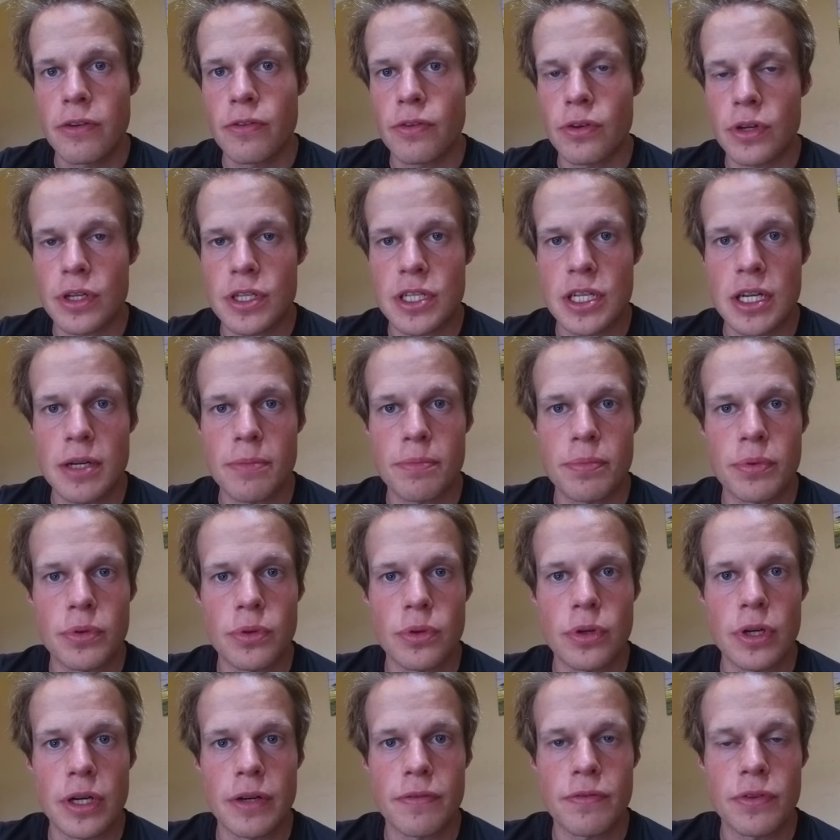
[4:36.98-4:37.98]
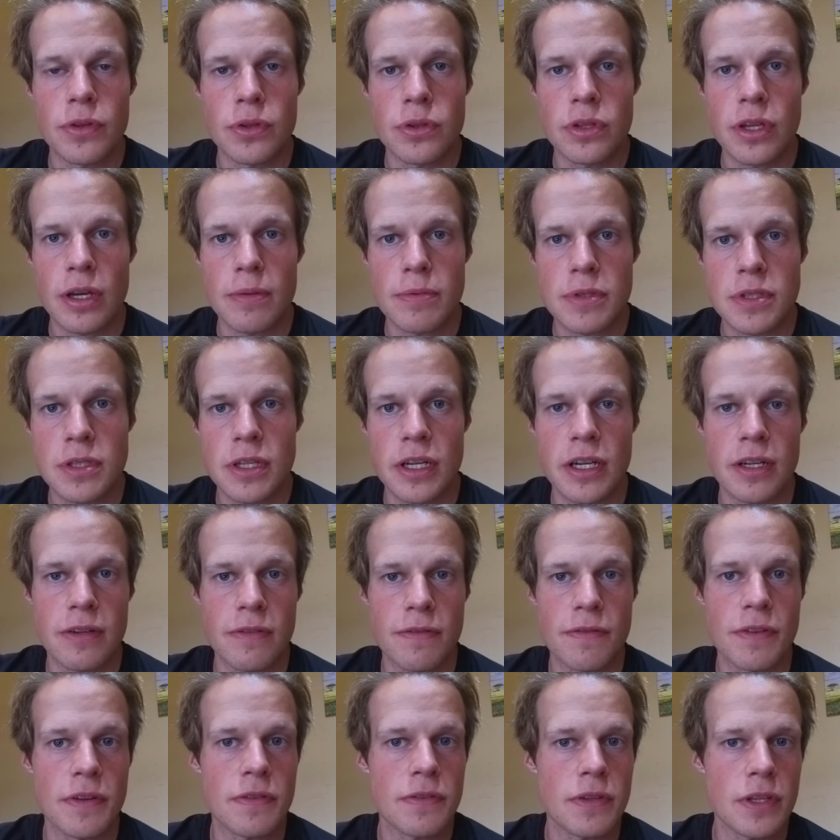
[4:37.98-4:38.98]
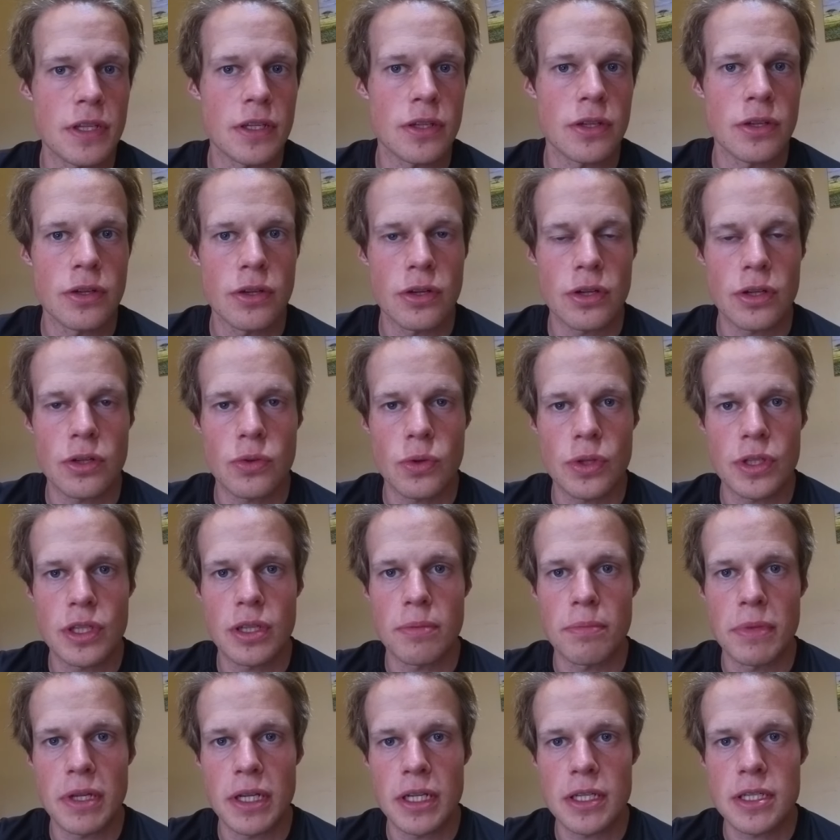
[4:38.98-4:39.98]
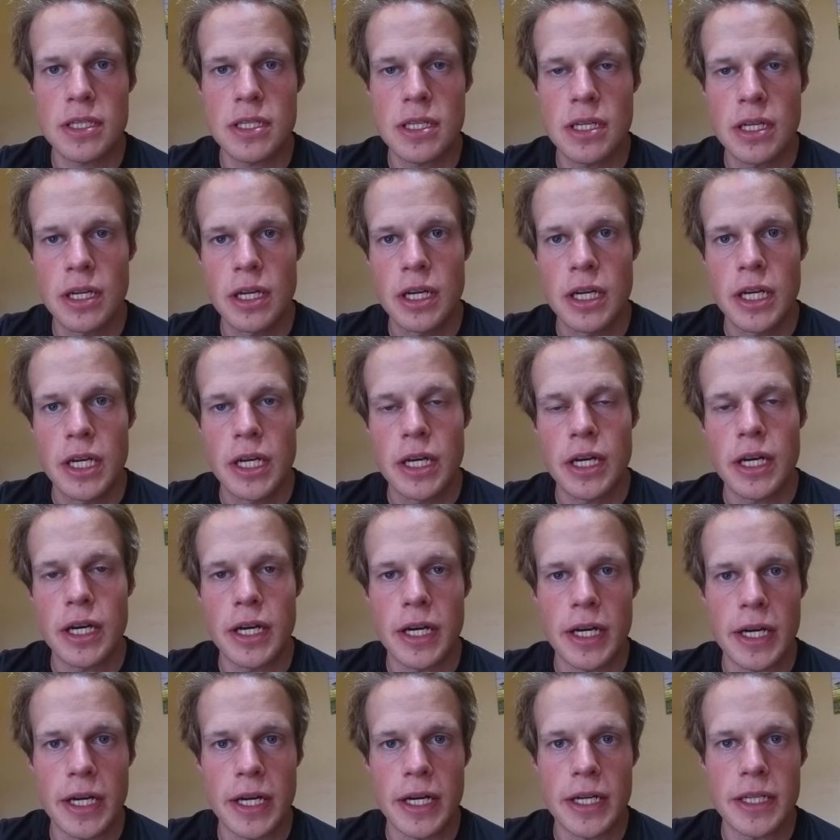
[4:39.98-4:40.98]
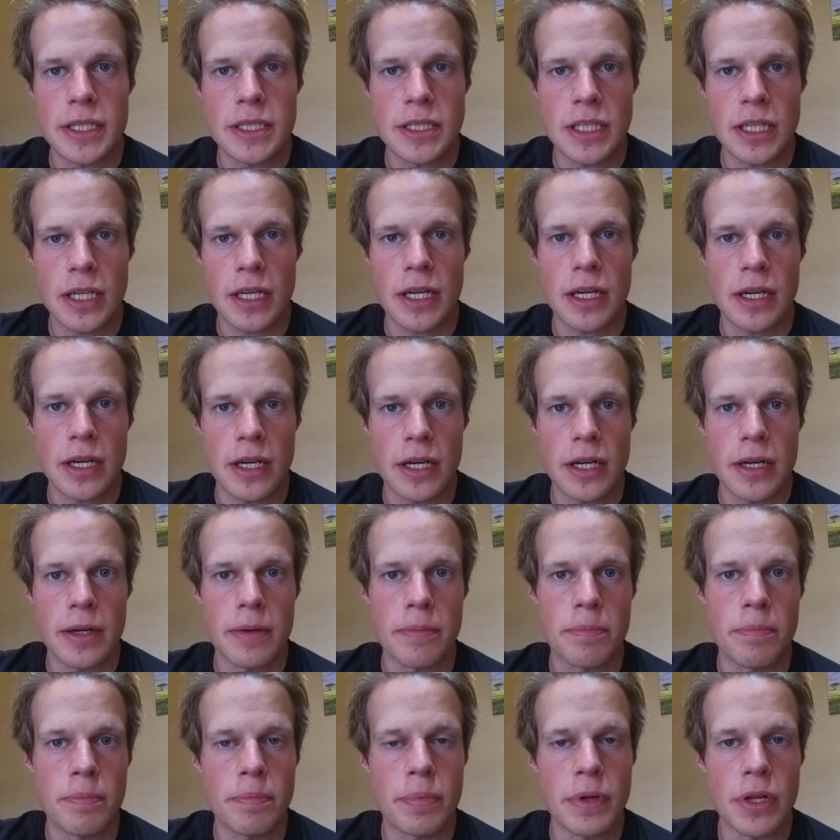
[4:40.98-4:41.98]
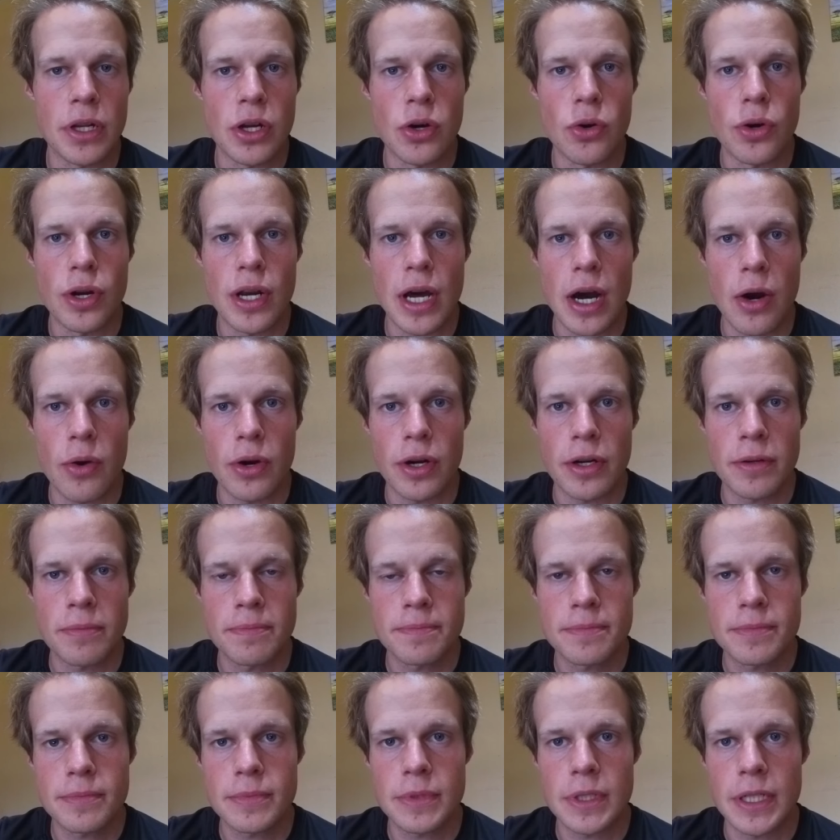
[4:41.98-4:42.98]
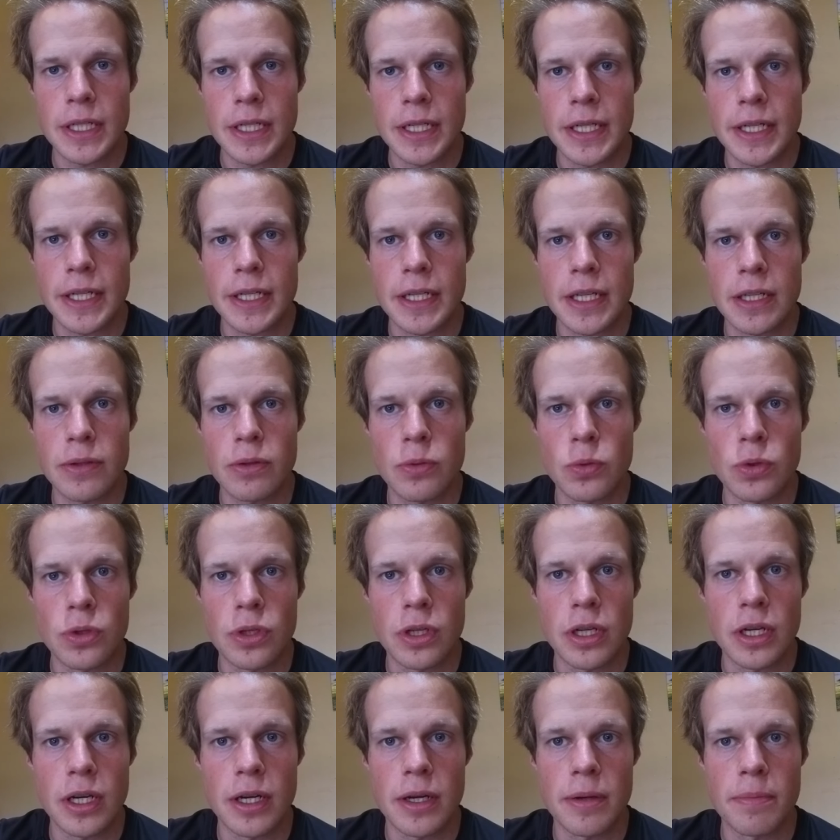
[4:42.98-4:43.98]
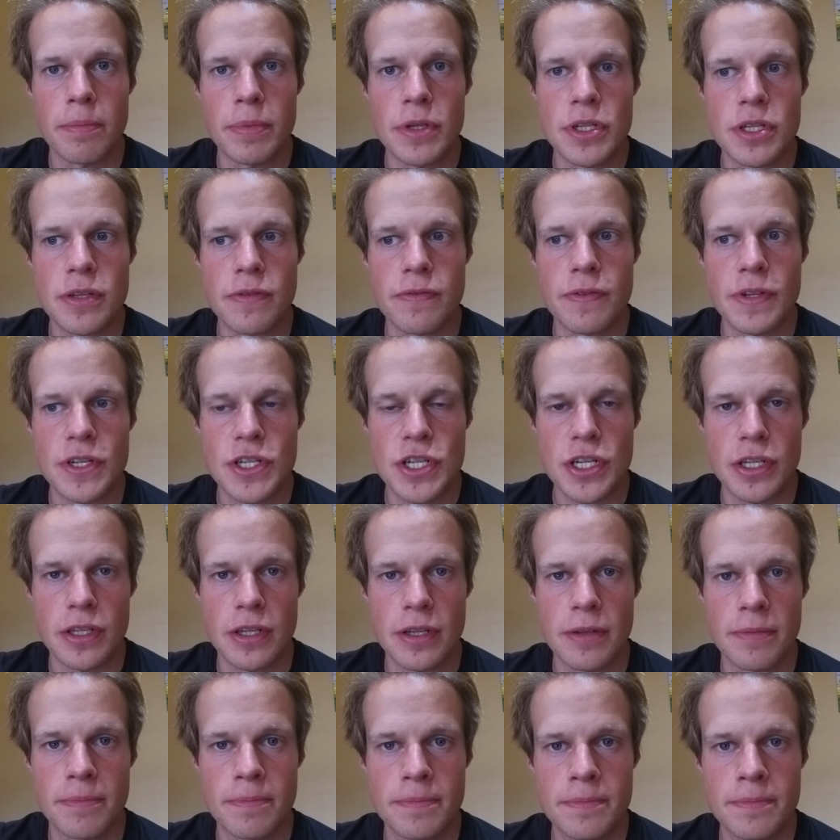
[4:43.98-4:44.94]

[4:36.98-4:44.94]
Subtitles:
For example, a few times 10, 15 or 20 minutes and stick below an hour. That would be sufficient.